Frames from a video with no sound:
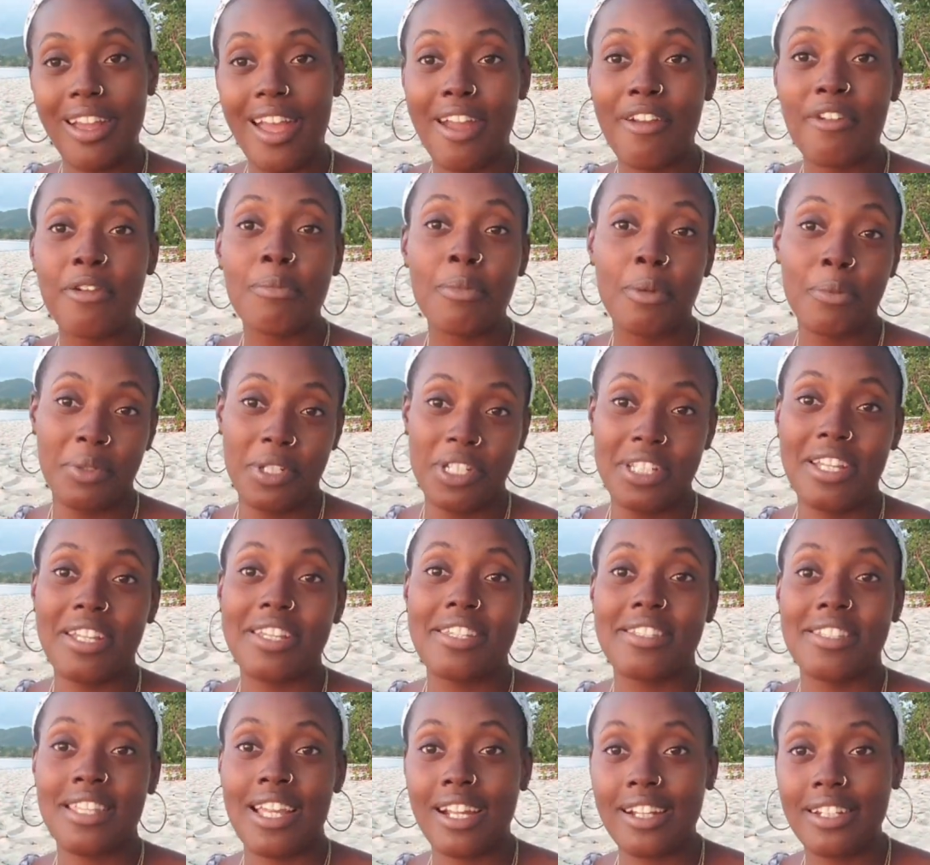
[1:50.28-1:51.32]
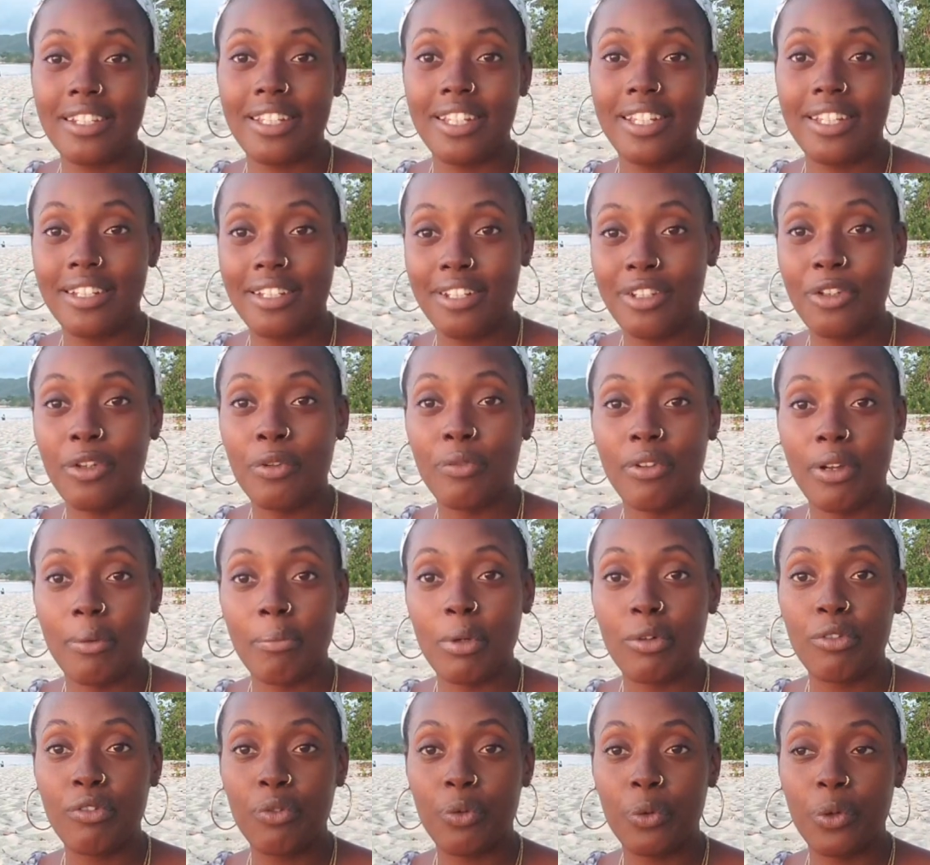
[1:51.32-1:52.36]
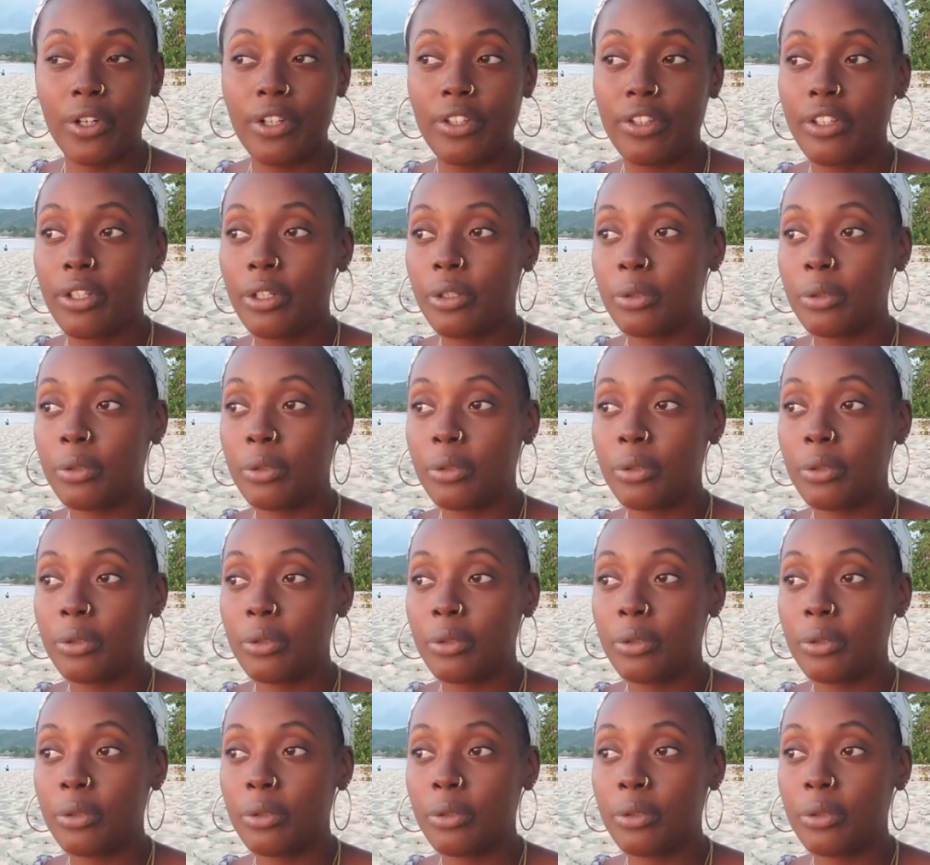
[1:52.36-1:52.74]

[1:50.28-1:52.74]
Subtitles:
November 4th.